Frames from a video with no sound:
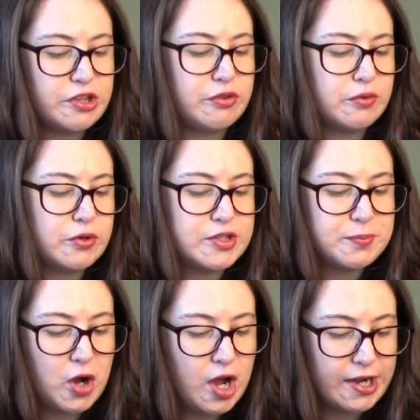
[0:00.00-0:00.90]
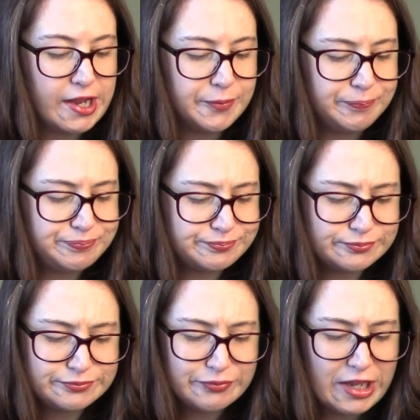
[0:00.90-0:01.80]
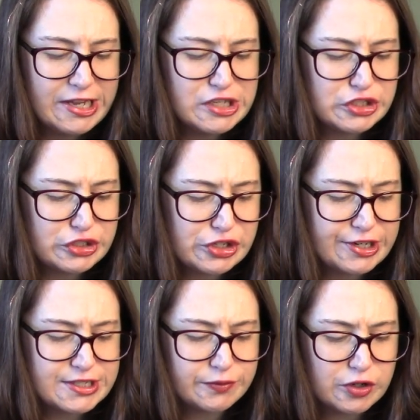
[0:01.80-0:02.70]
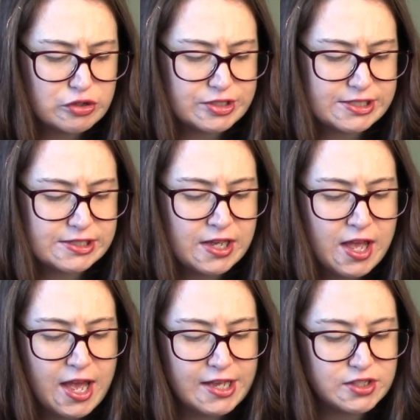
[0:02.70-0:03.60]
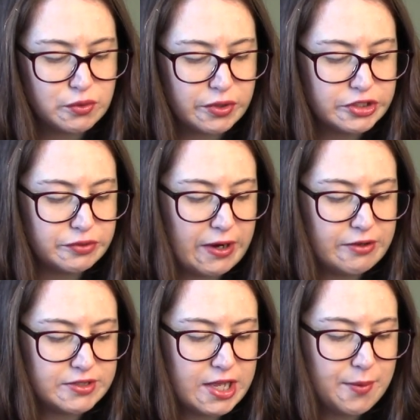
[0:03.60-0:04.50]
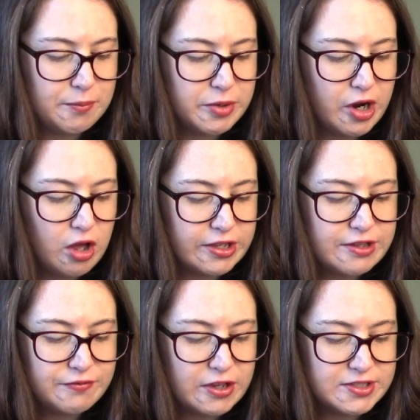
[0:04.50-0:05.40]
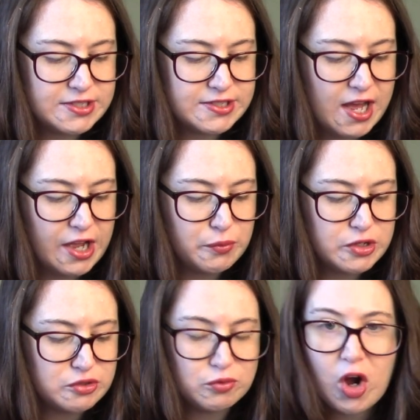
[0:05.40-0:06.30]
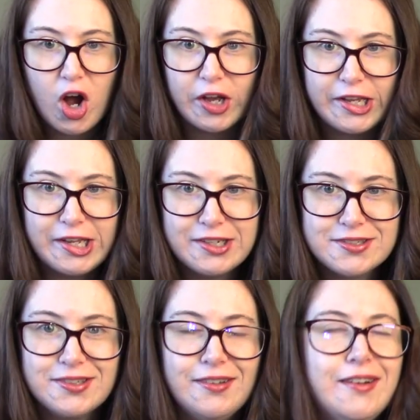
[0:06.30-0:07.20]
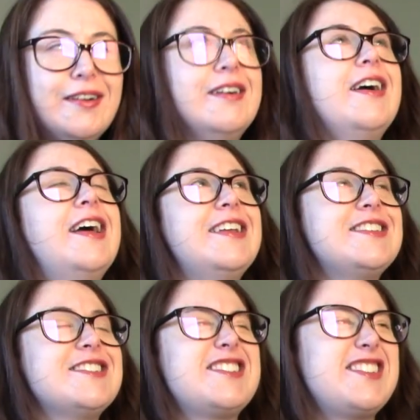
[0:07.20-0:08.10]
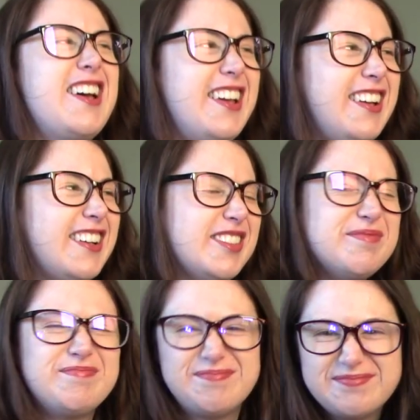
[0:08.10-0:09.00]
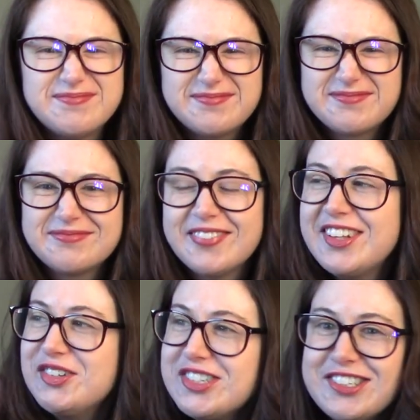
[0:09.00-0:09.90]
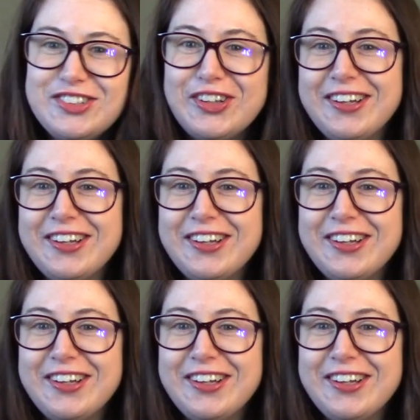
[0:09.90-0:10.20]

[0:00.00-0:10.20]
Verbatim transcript: through his body. He stood as frozen as the world around him, but all he felt inside was raw heat. And it's just like, you just look,